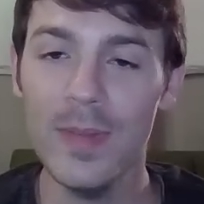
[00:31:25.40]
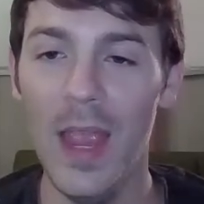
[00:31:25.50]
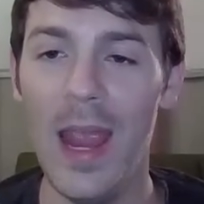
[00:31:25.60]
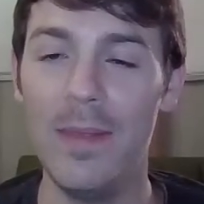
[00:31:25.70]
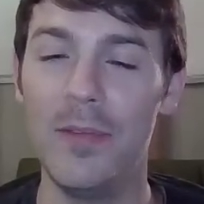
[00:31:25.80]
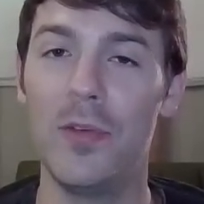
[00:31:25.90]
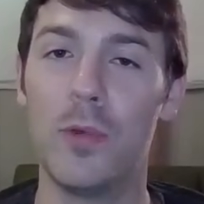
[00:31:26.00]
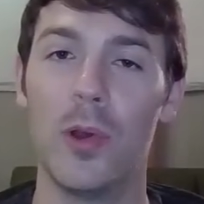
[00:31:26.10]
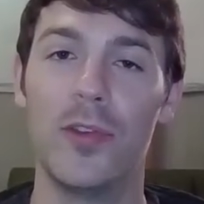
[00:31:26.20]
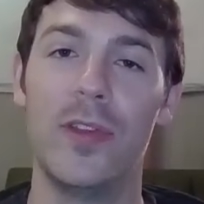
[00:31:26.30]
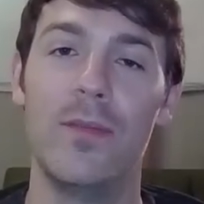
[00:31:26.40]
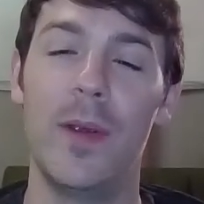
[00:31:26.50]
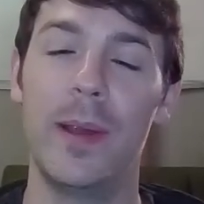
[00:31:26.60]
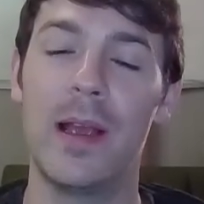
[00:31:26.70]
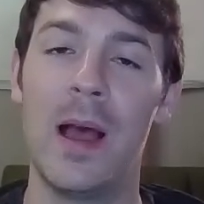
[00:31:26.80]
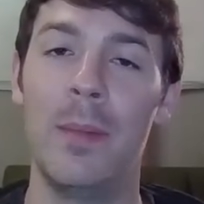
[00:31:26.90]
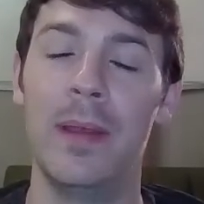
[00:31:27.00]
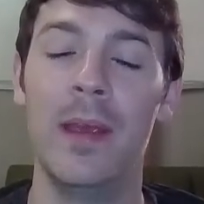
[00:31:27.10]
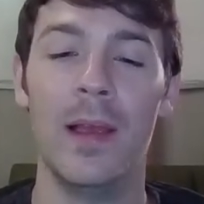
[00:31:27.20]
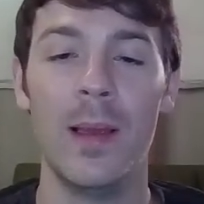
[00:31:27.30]
And this, of course, is the very
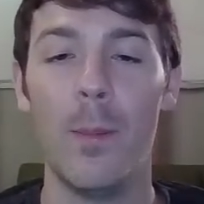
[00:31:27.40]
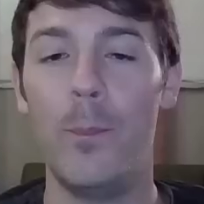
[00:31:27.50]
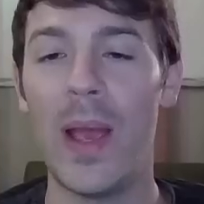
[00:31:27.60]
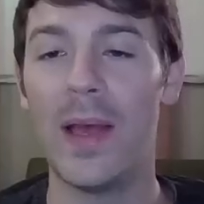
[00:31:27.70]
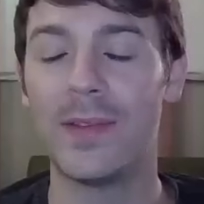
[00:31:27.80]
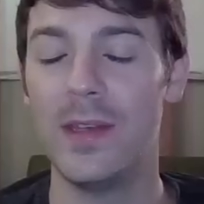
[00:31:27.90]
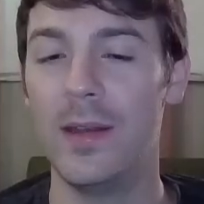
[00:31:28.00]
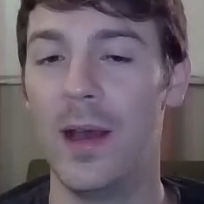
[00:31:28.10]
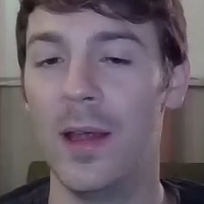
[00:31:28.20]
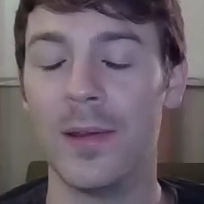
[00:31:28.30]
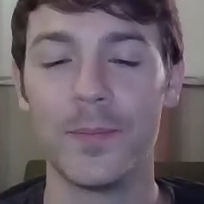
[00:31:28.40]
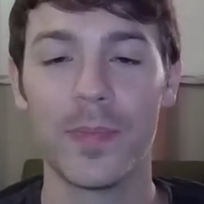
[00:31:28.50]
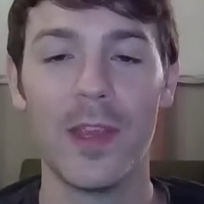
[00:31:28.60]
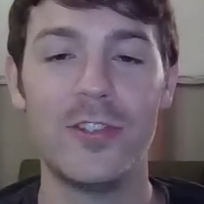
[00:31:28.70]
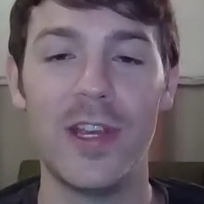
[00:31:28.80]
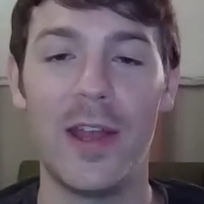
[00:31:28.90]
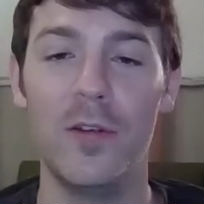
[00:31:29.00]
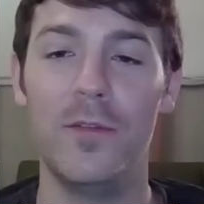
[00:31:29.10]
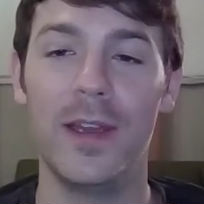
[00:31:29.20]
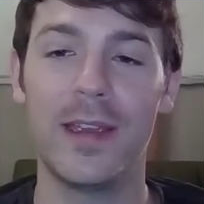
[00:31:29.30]
common Bastiodon,
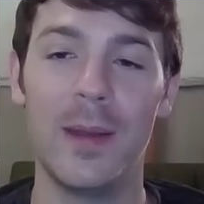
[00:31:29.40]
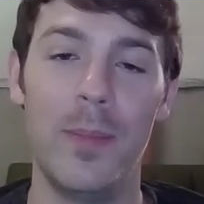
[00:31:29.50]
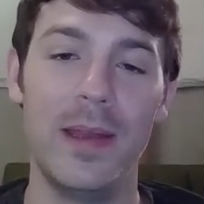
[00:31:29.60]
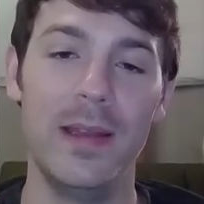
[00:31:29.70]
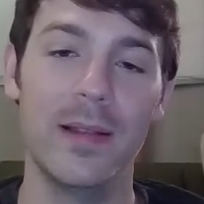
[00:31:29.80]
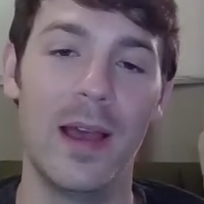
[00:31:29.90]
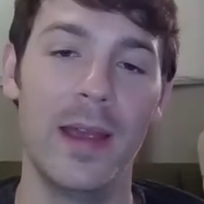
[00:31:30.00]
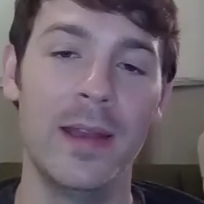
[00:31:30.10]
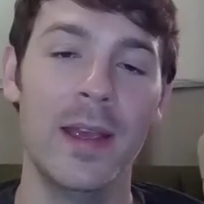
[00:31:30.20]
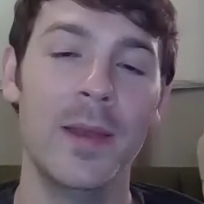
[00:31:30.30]
Shadow Vic, and Medi line.